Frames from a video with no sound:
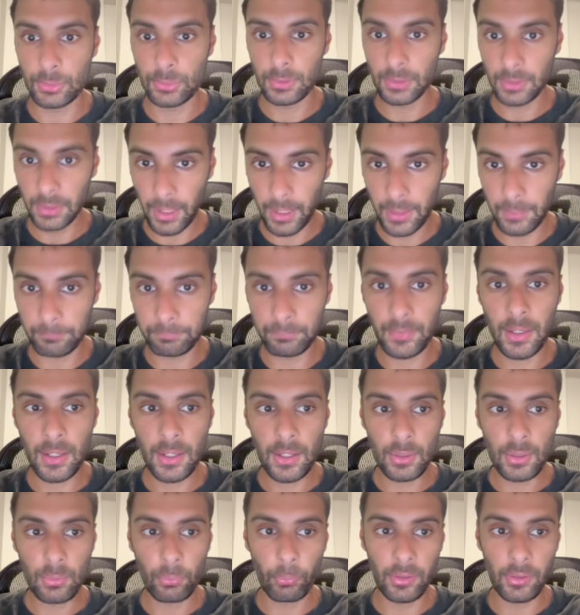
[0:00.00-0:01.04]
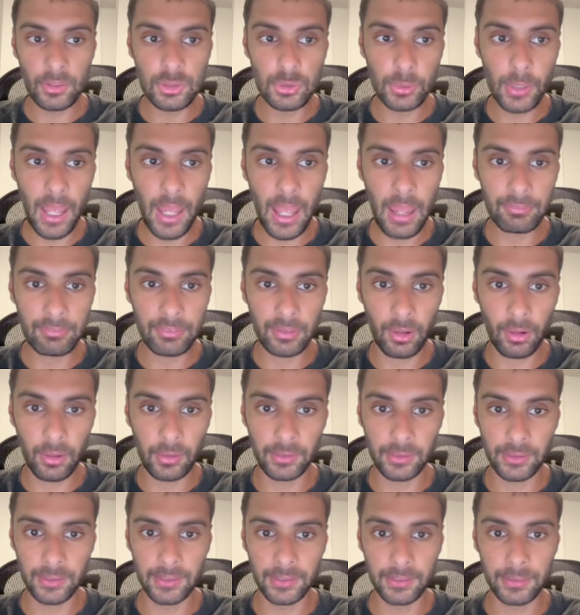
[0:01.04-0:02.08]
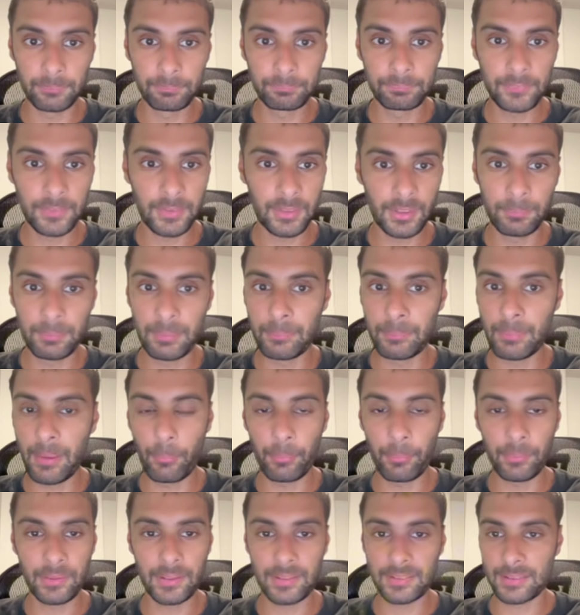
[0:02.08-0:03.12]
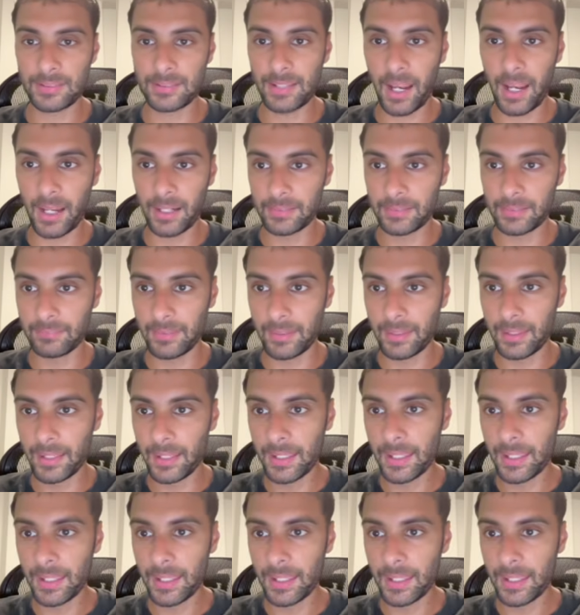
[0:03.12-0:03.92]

Clay. Once you have it on here, you'll be met with this entire thing,